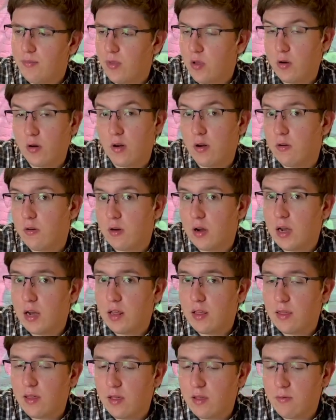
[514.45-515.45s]
or
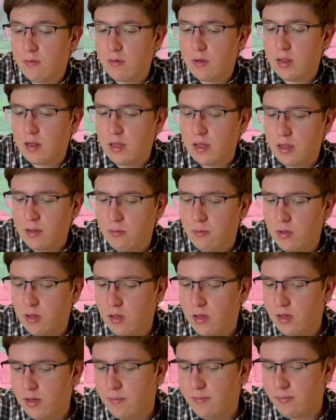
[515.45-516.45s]
anything really,
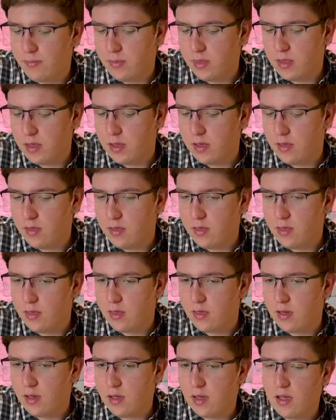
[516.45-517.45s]

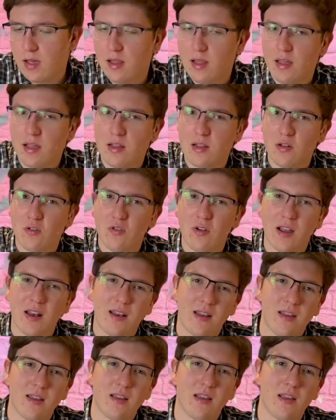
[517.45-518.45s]
is I like to try
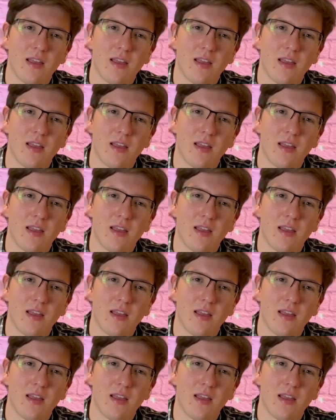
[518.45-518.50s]
to